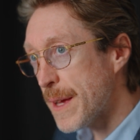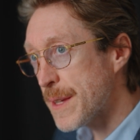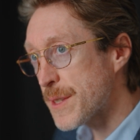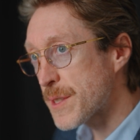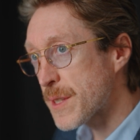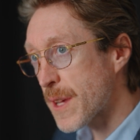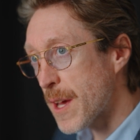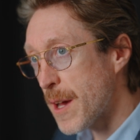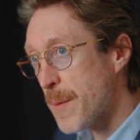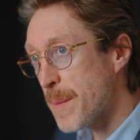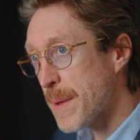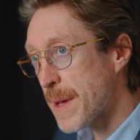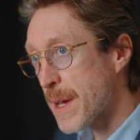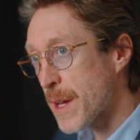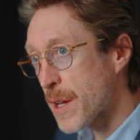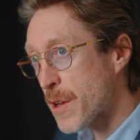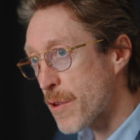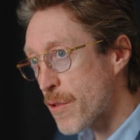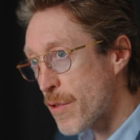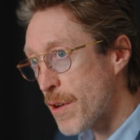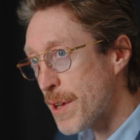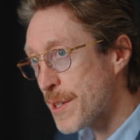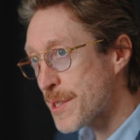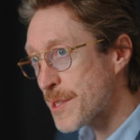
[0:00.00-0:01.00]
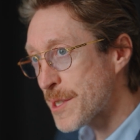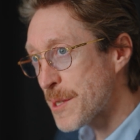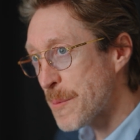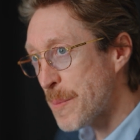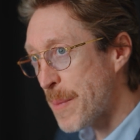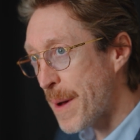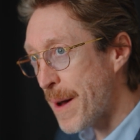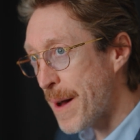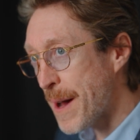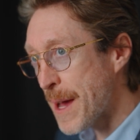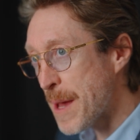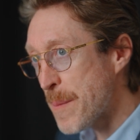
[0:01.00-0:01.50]
is coming across the
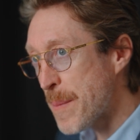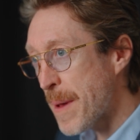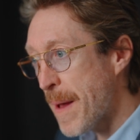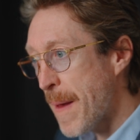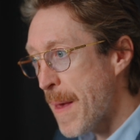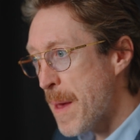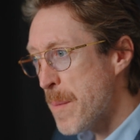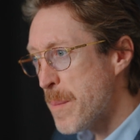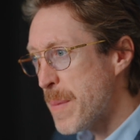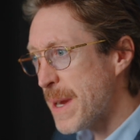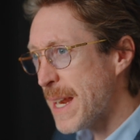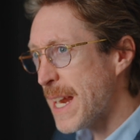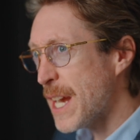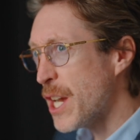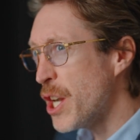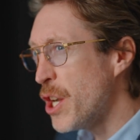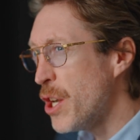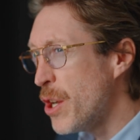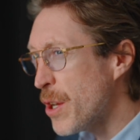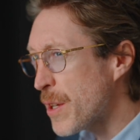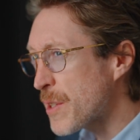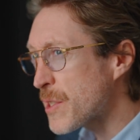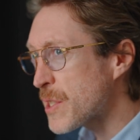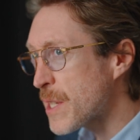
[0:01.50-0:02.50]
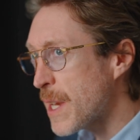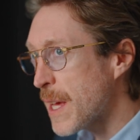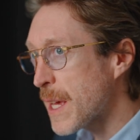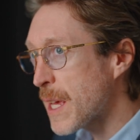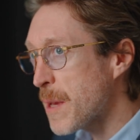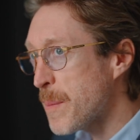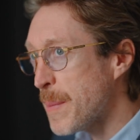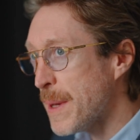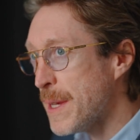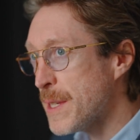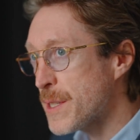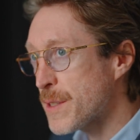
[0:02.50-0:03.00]
pipe, but it looks
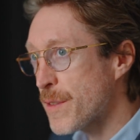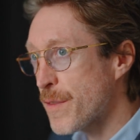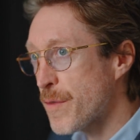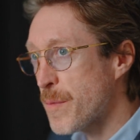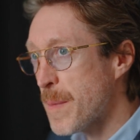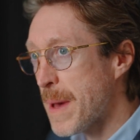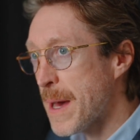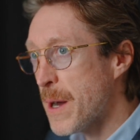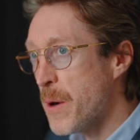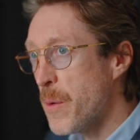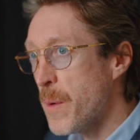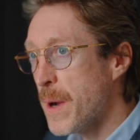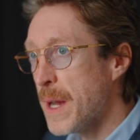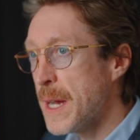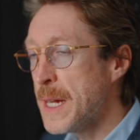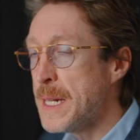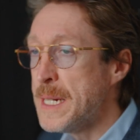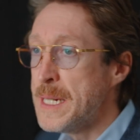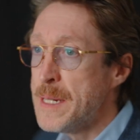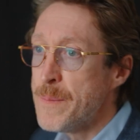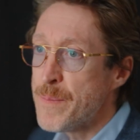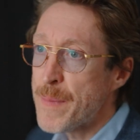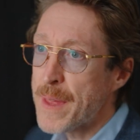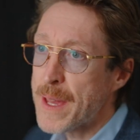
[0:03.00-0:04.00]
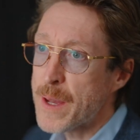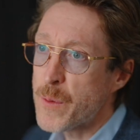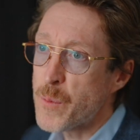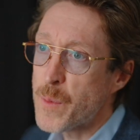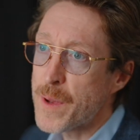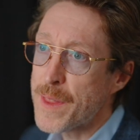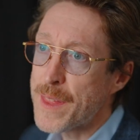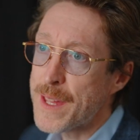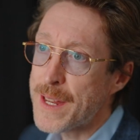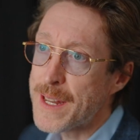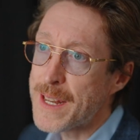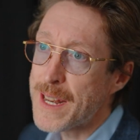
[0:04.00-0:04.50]
like a piece of malware. And
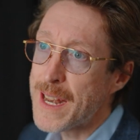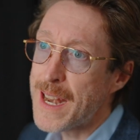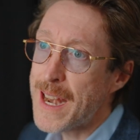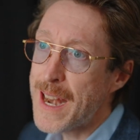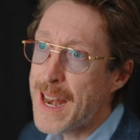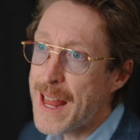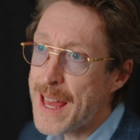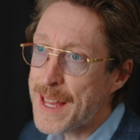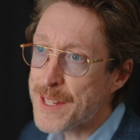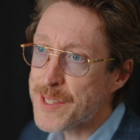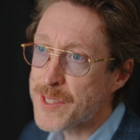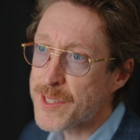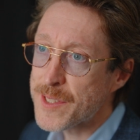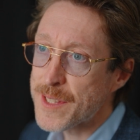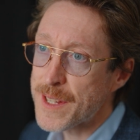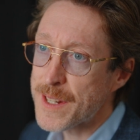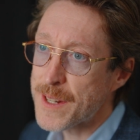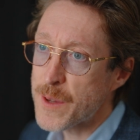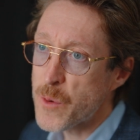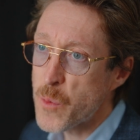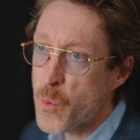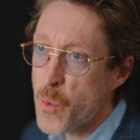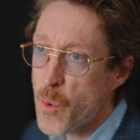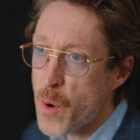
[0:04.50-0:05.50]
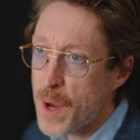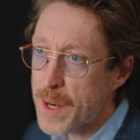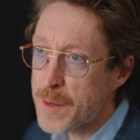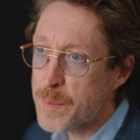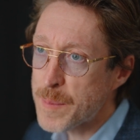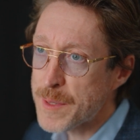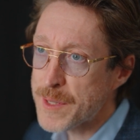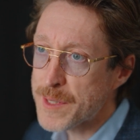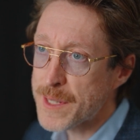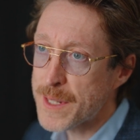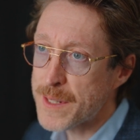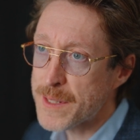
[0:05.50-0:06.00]
within less than a
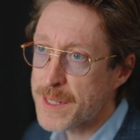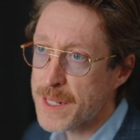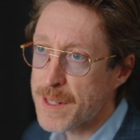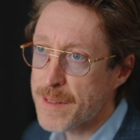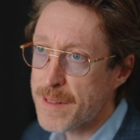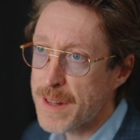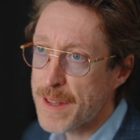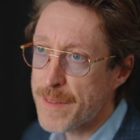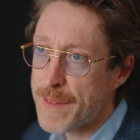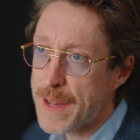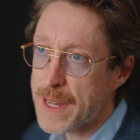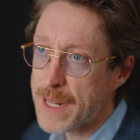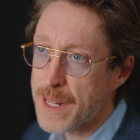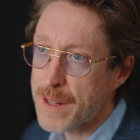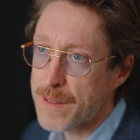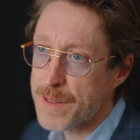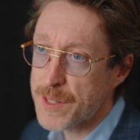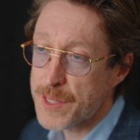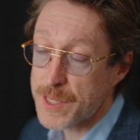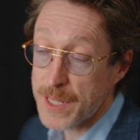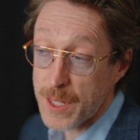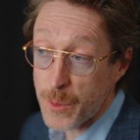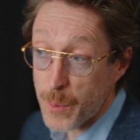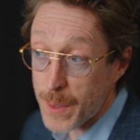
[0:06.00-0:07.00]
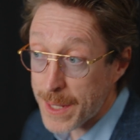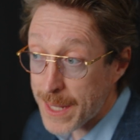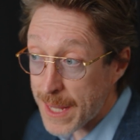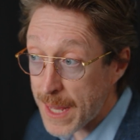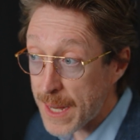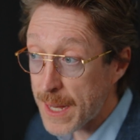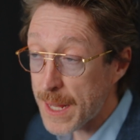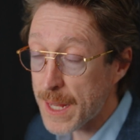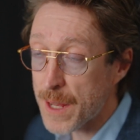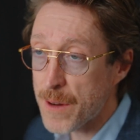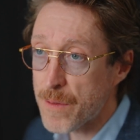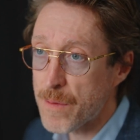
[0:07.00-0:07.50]
1% degree of accuracy, we're
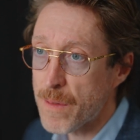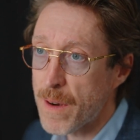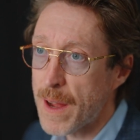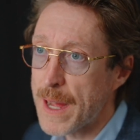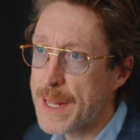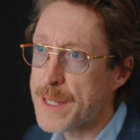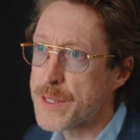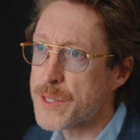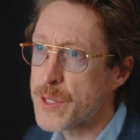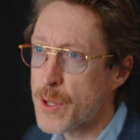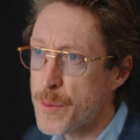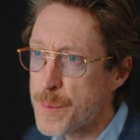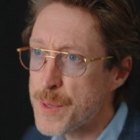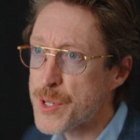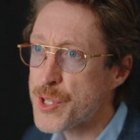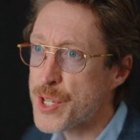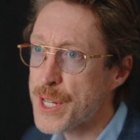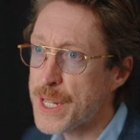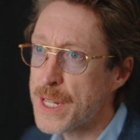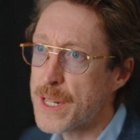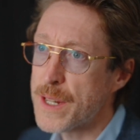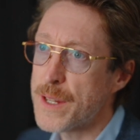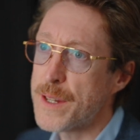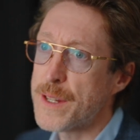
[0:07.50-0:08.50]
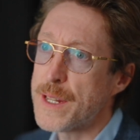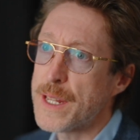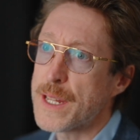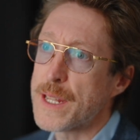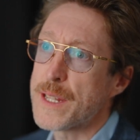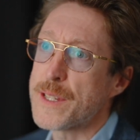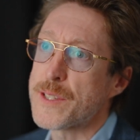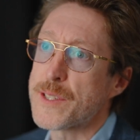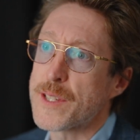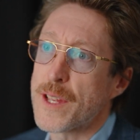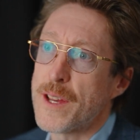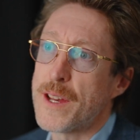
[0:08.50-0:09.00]
getting it right. So machine
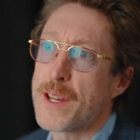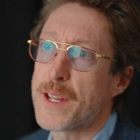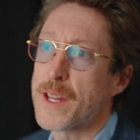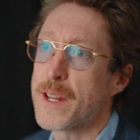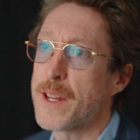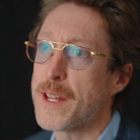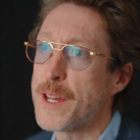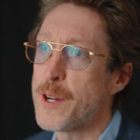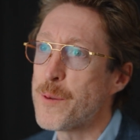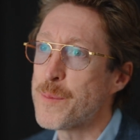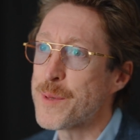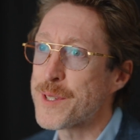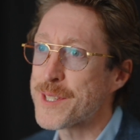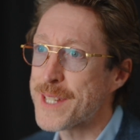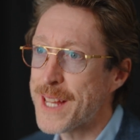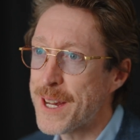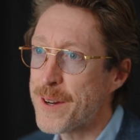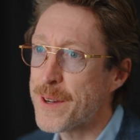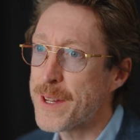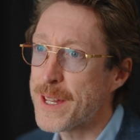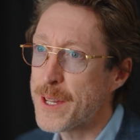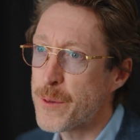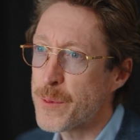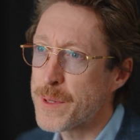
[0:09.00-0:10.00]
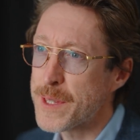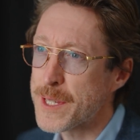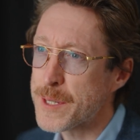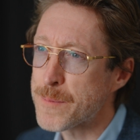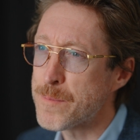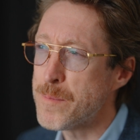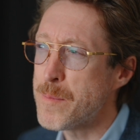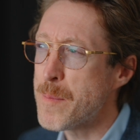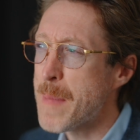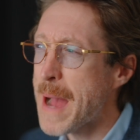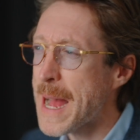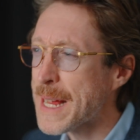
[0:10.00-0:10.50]
learning is uh, going to help us out here with
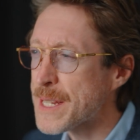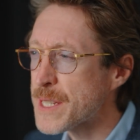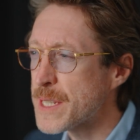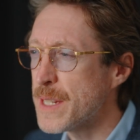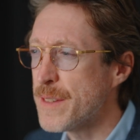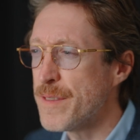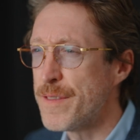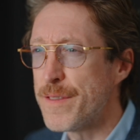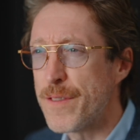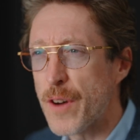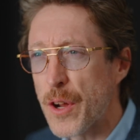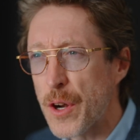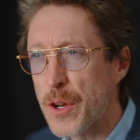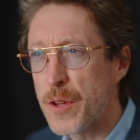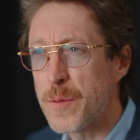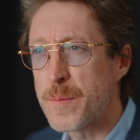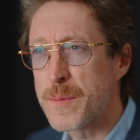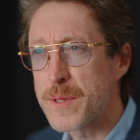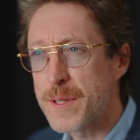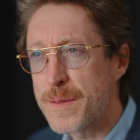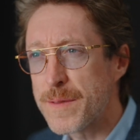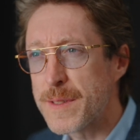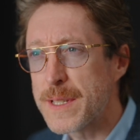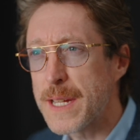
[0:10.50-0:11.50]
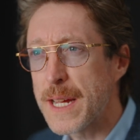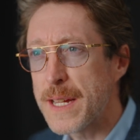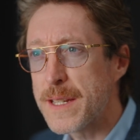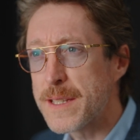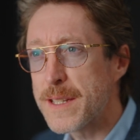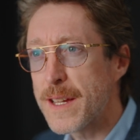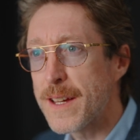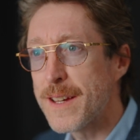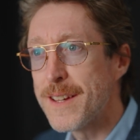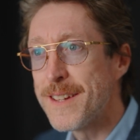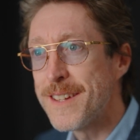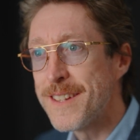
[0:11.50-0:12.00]
this massive volumes of
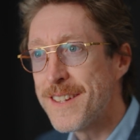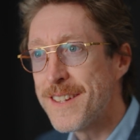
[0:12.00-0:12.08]
data.